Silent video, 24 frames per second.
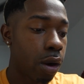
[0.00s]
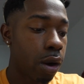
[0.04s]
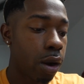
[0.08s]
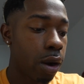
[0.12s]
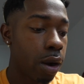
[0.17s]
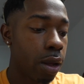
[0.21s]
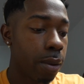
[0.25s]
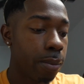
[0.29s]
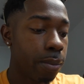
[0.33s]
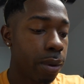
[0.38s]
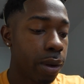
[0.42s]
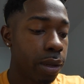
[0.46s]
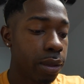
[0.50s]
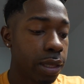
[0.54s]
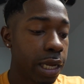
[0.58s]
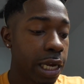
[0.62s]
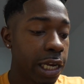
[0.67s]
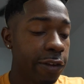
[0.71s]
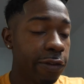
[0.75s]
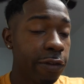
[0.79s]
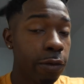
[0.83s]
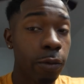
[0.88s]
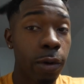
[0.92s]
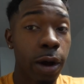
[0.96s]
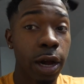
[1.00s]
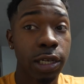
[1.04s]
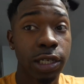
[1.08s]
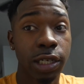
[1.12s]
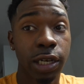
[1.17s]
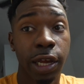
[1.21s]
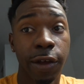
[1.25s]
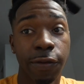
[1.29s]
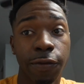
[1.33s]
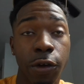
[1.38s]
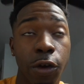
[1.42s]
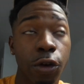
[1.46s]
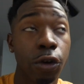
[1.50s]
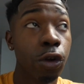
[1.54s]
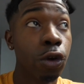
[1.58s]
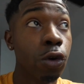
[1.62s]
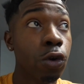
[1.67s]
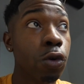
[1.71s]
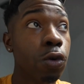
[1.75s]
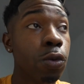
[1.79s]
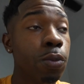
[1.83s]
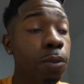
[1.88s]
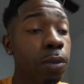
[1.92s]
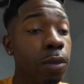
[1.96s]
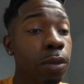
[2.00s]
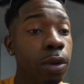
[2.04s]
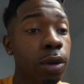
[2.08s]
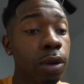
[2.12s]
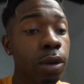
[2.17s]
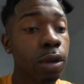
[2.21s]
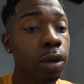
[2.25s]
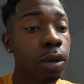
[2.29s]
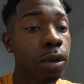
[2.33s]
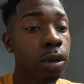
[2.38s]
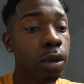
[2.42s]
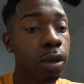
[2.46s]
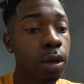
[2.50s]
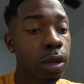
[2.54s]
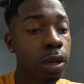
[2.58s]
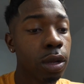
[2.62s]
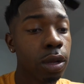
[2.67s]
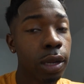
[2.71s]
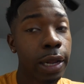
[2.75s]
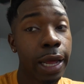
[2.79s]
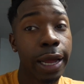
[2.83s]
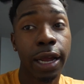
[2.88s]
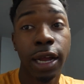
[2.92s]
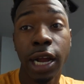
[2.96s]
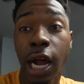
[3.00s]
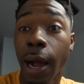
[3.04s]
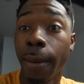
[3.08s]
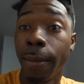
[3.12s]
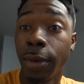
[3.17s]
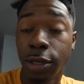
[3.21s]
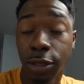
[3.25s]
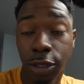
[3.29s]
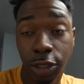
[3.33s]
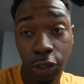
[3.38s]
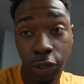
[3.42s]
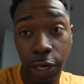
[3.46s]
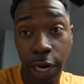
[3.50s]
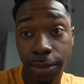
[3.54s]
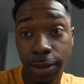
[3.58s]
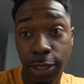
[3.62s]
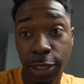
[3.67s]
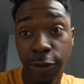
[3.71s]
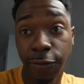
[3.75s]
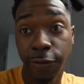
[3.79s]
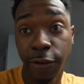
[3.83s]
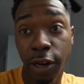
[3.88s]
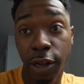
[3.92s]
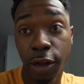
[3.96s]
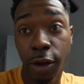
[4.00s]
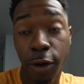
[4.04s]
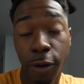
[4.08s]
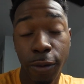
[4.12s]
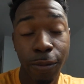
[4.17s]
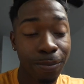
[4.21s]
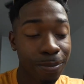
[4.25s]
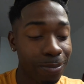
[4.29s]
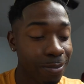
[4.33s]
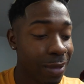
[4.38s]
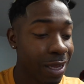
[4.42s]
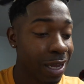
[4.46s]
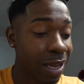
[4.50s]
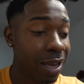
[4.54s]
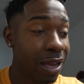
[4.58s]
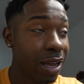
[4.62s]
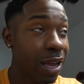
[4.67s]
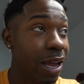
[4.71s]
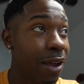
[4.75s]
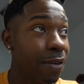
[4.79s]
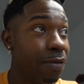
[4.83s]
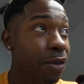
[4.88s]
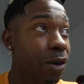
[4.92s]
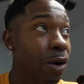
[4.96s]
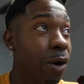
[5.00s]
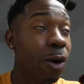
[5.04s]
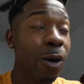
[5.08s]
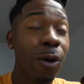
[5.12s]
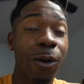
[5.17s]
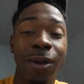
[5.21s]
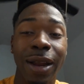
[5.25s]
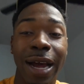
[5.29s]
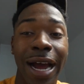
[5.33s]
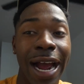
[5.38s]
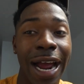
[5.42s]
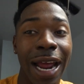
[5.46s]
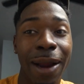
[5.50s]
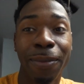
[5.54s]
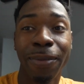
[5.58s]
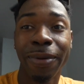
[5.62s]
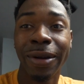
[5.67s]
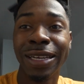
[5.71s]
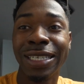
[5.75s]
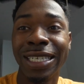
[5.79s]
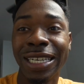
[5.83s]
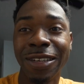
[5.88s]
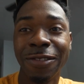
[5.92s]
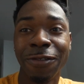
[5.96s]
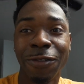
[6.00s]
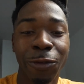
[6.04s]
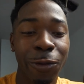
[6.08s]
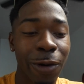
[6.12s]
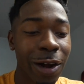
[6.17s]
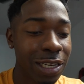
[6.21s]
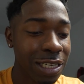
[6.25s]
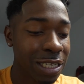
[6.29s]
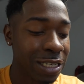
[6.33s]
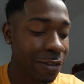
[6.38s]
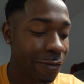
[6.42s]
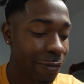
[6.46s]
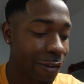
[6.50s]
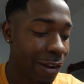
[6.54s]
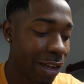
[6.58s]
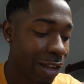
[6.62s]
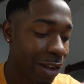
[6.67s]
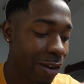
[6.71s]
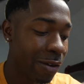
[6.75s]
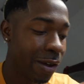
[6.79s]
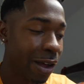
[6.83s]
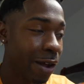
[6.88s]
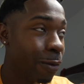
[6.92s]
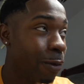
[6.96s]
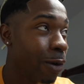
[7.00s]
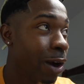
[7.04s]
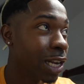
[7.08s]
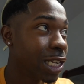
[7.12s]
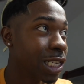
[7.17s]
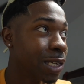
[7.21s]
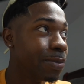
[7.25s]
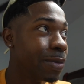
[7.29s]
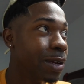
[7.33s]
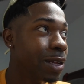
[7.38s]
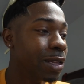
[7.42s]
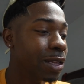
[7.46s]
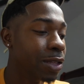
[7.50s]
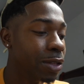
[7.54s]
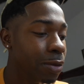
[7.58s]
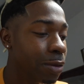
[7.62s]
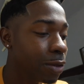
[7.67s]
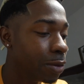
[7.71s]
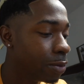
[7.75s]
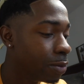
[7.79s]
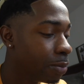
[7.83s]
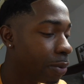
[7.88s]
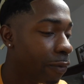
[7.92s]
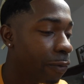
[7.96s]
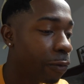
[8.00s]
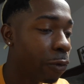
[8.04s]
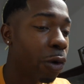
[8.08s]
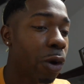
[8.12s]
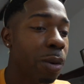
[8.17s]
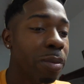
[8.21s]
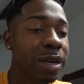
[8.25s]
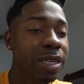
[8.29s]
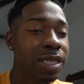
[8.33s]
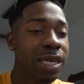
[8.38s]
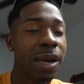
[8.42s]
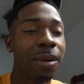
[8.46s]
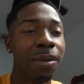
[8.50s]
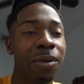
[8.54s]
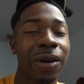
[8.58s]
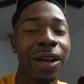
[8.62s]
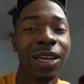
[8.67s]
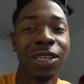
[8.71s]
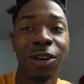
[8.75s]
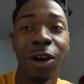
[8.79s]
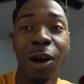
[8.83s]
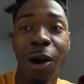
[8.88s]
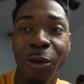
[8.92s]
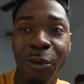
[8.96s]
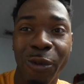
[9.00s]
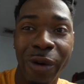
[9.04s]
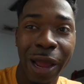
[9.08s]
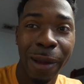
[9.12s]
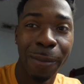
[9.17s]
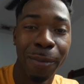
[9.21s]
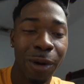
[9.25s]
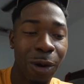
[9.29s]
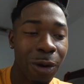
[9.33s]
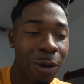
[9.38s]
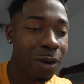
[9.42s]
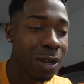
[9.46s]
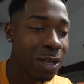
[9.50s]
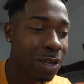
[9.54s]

But thanks for watching. If you're new, like, comment, subscribe to this video. If you're old, I appreciate you for watching this video and watching me perform these upgrades on Rambo.